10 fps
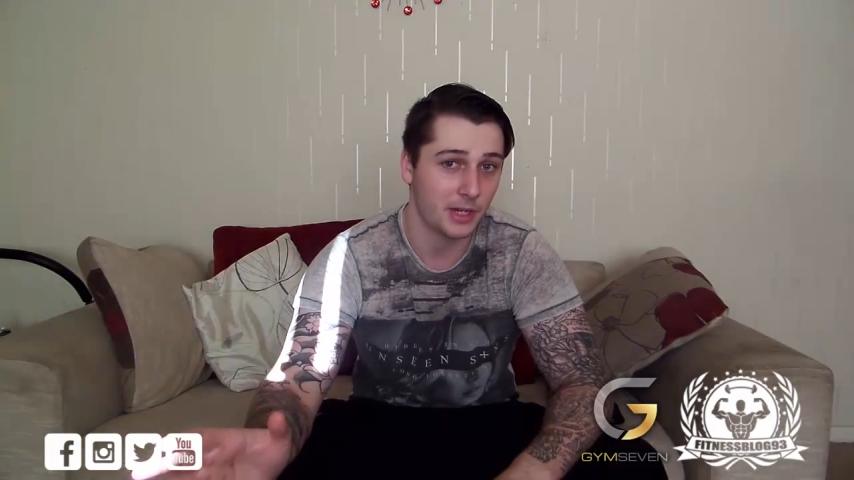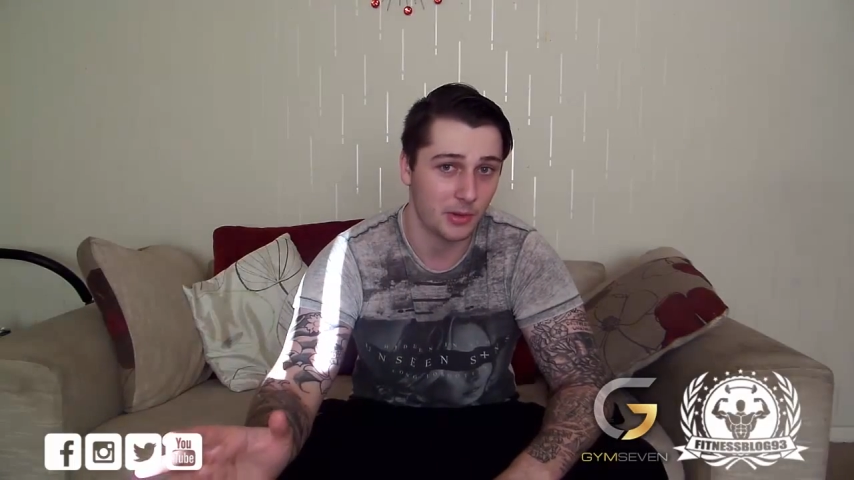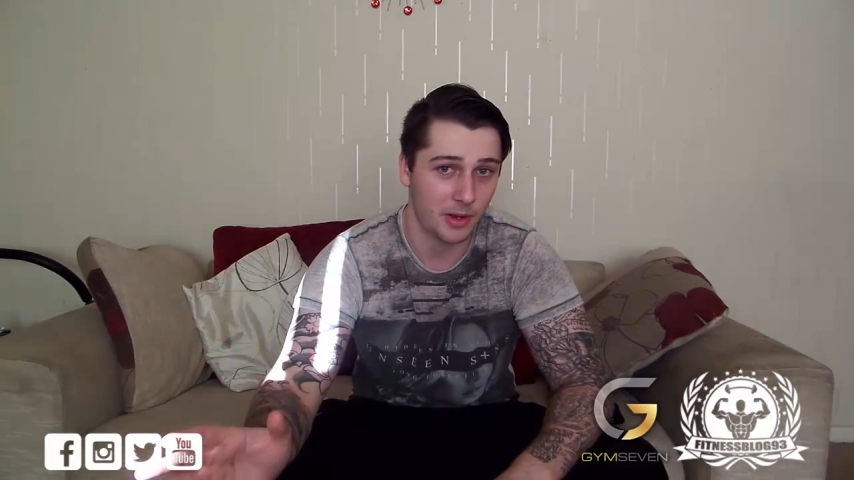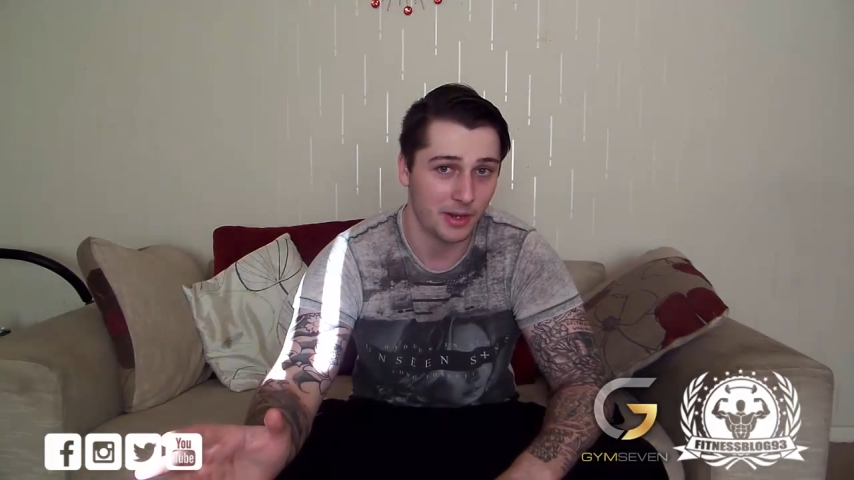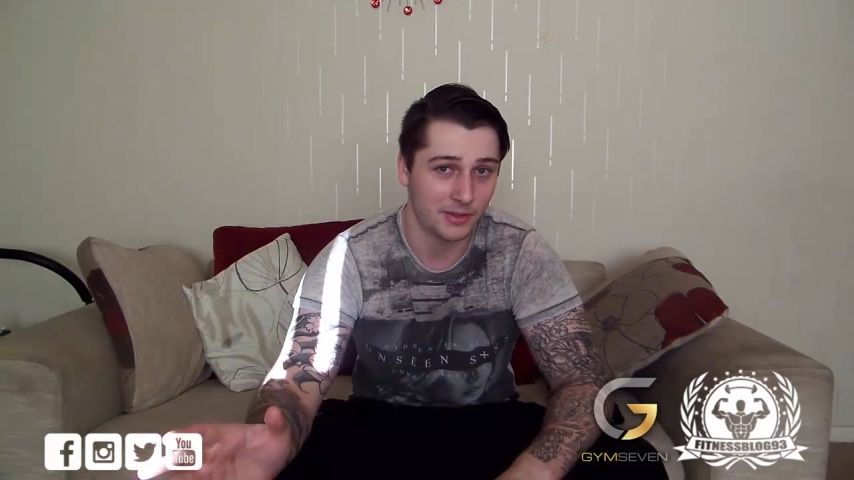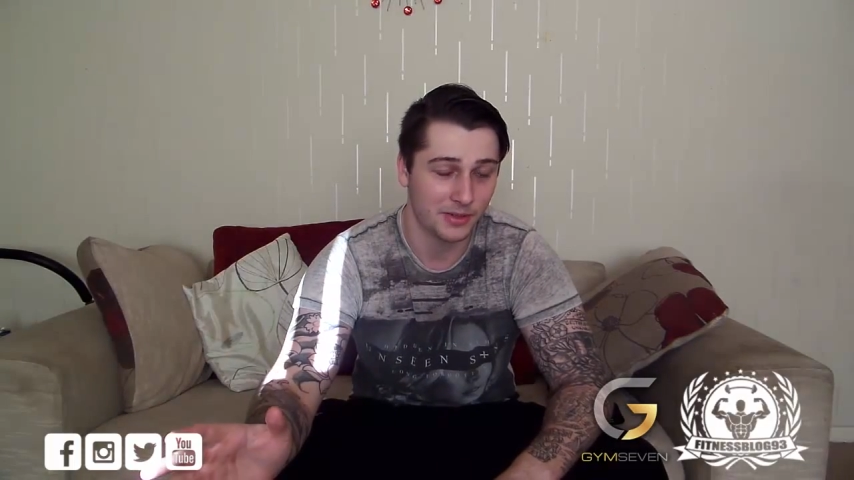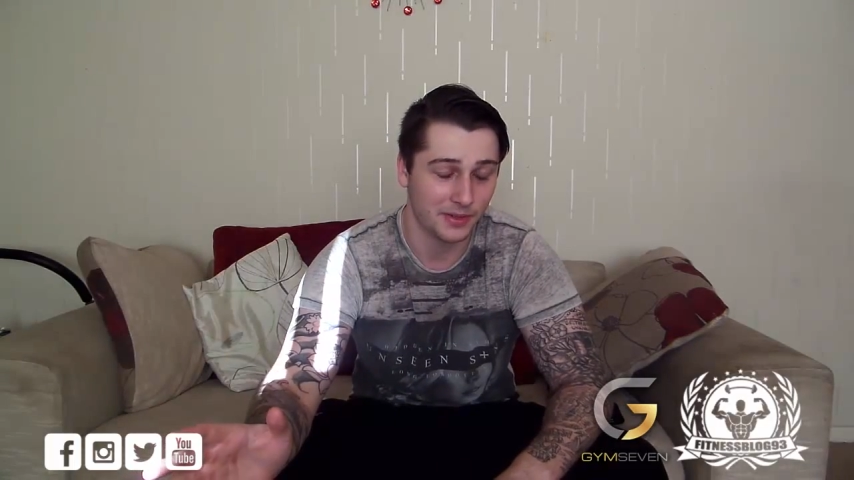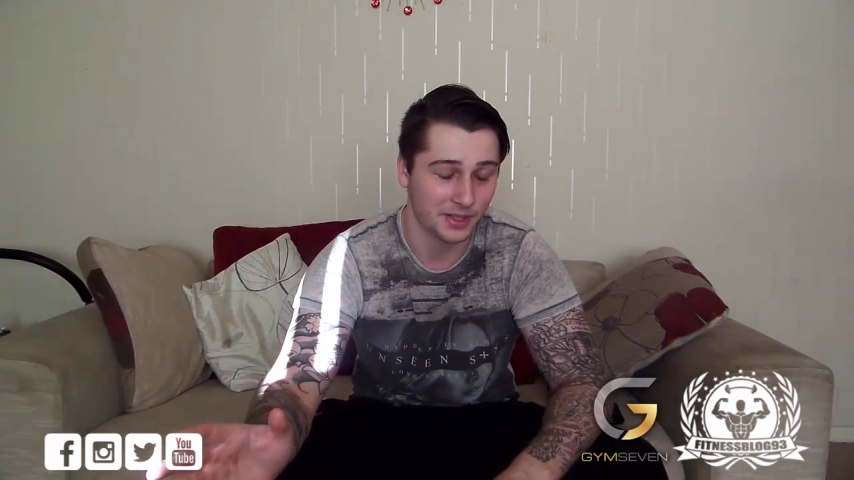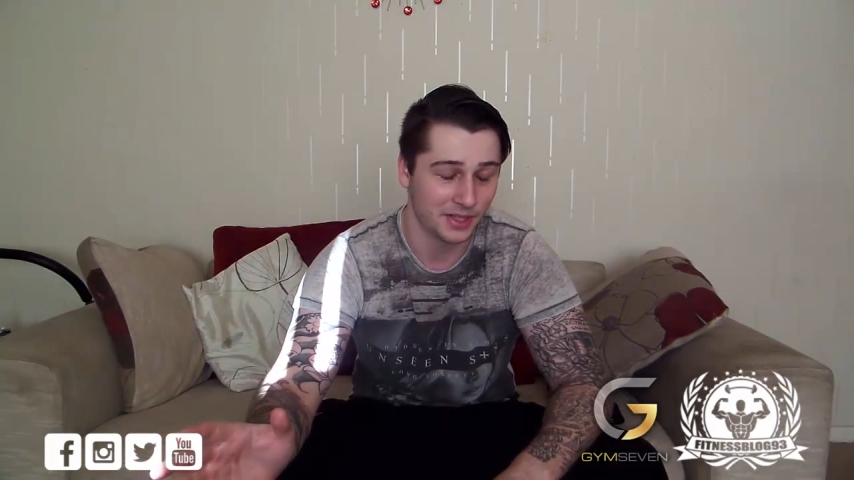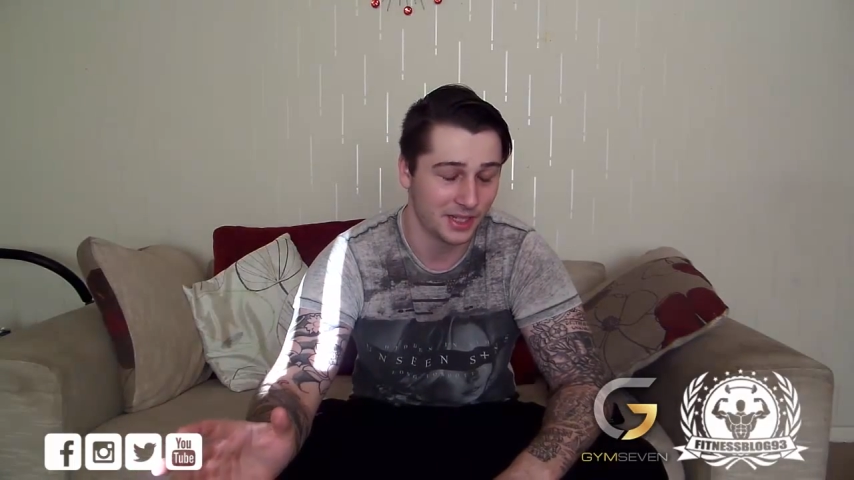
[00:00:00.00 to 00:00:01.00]
you're going
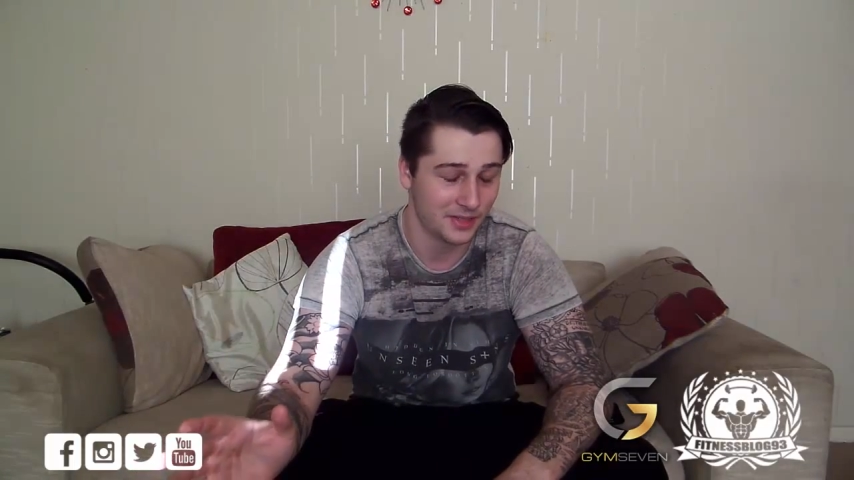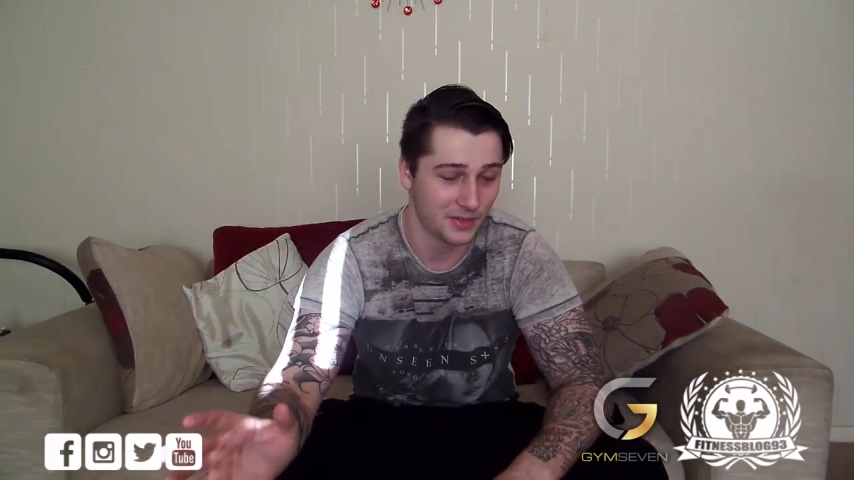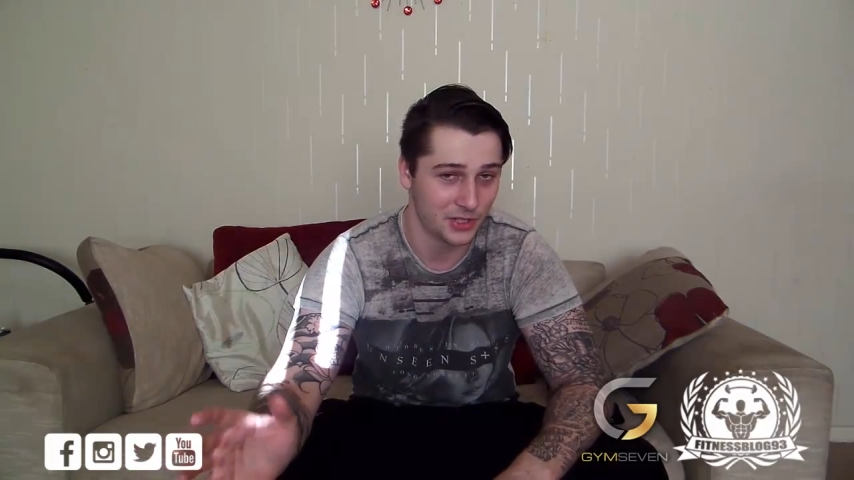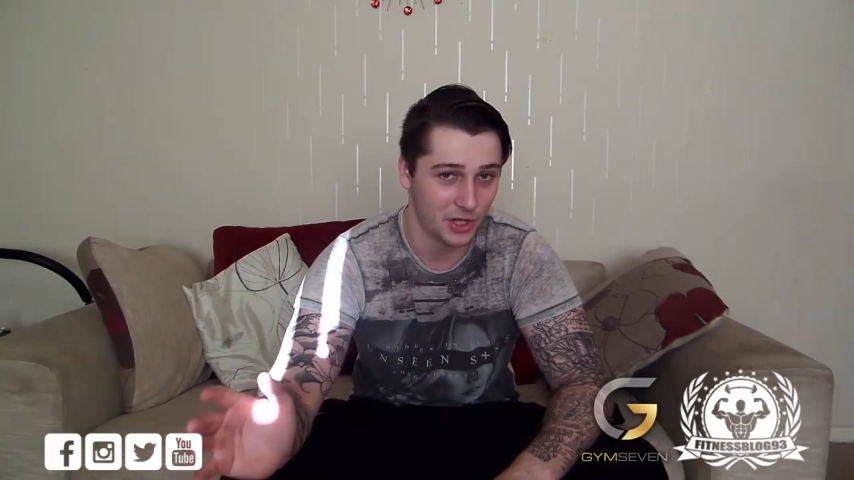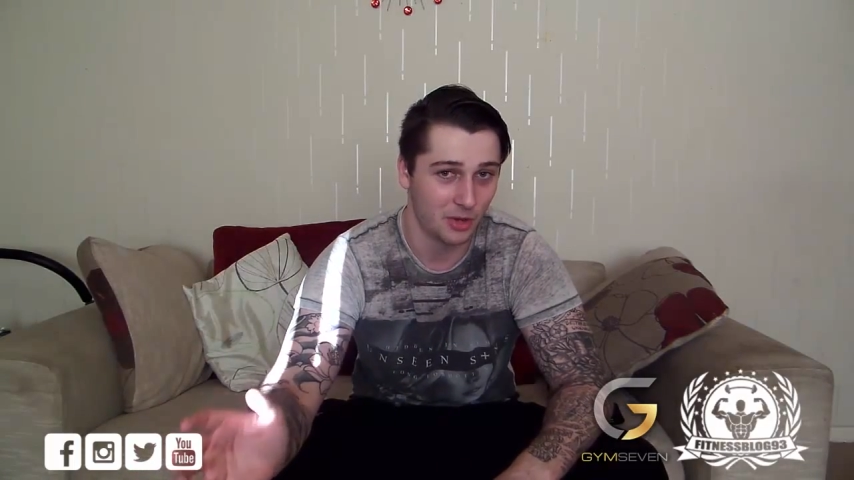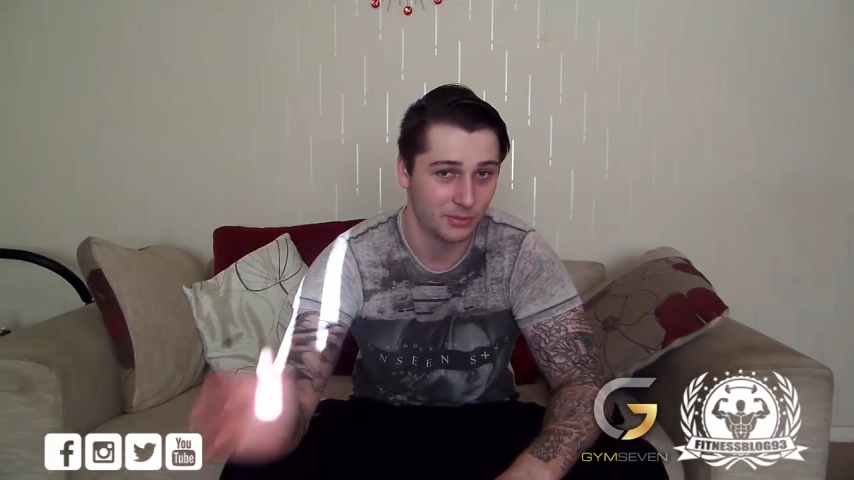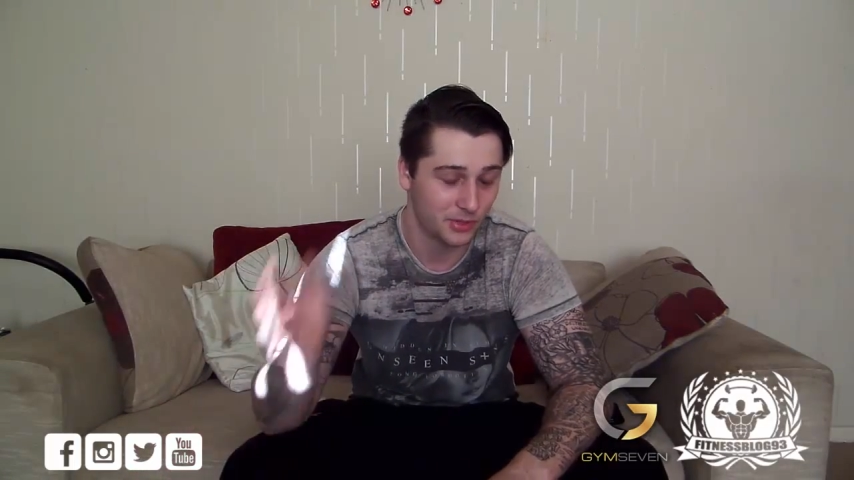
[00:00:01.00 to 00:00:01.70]
into the shop.